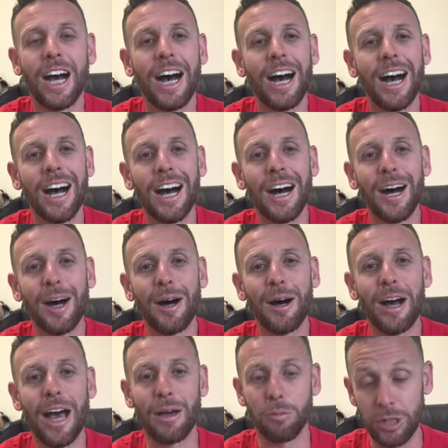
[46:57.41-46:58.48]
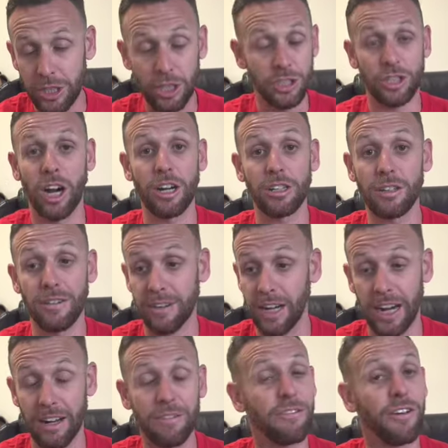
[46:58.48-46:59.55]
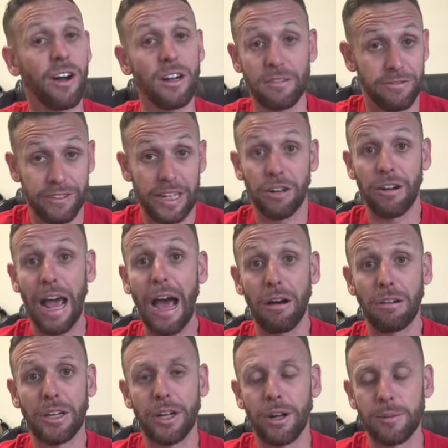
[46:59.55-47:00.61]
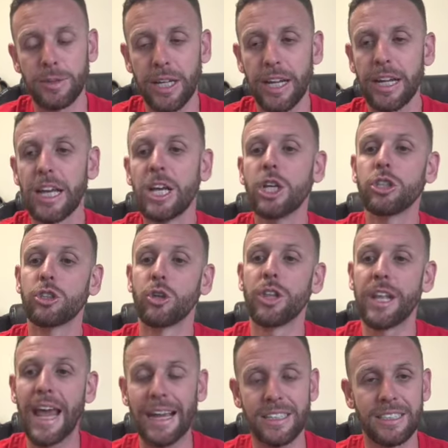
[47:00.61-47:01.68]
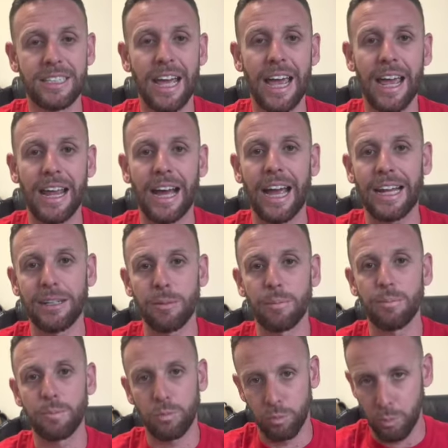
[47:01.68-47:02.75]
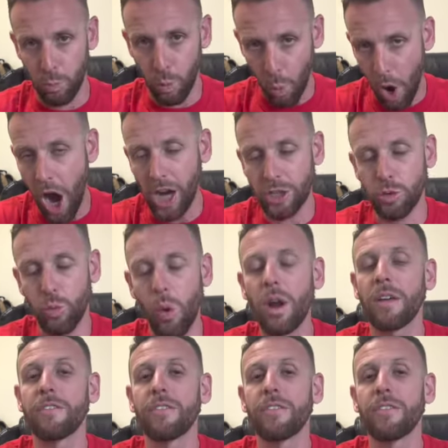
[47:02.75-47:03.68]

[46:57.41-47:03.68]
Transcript: And we just started to kind of figure it out. You know what I'm saying? So the next day I had to wash one of